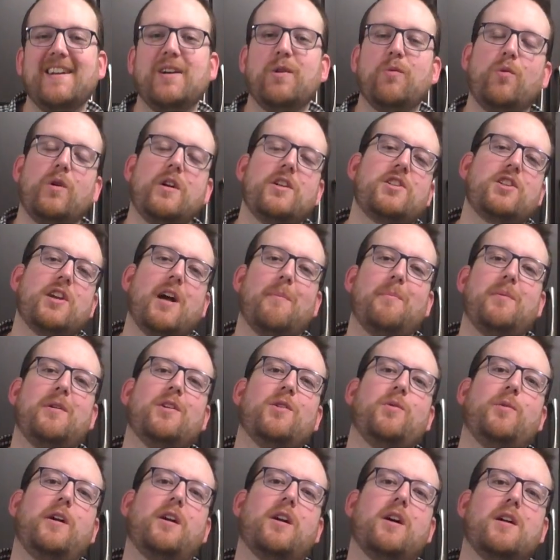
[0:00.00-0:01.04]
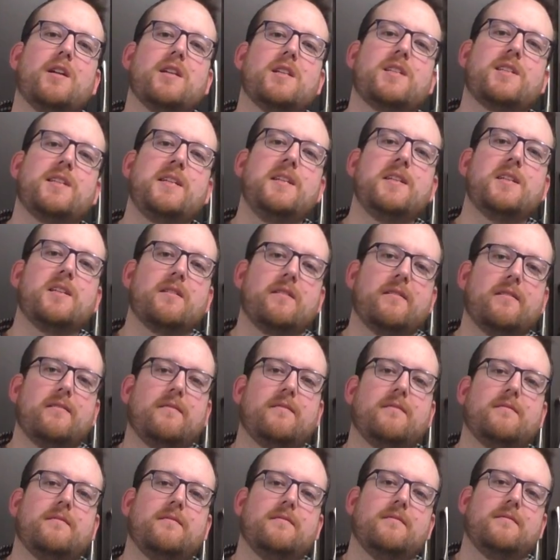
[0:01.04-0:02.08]
which up here we call Caesar.
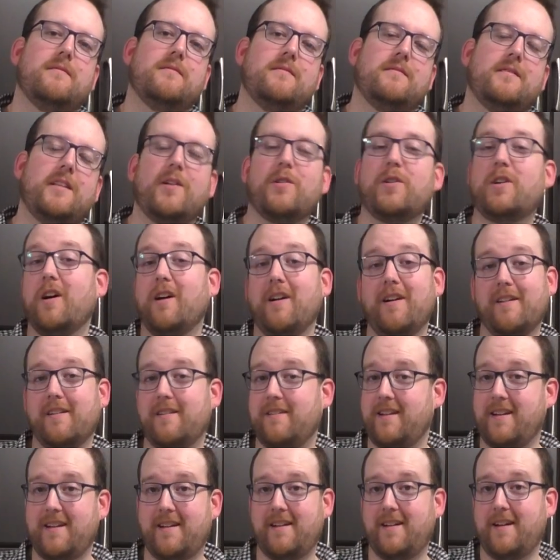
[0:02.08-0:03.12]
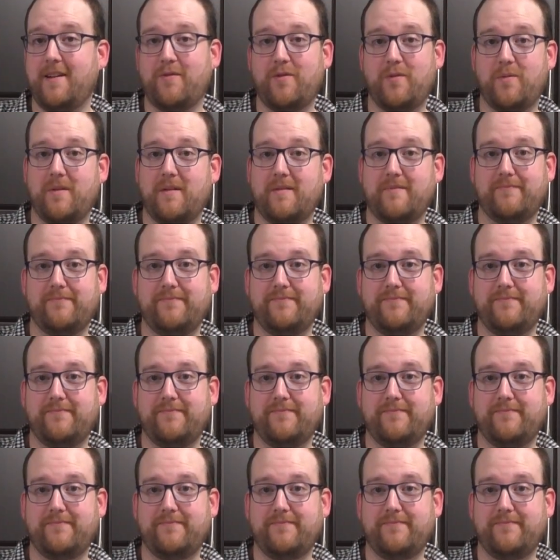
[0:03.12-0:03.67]
They don't call it that everywhere.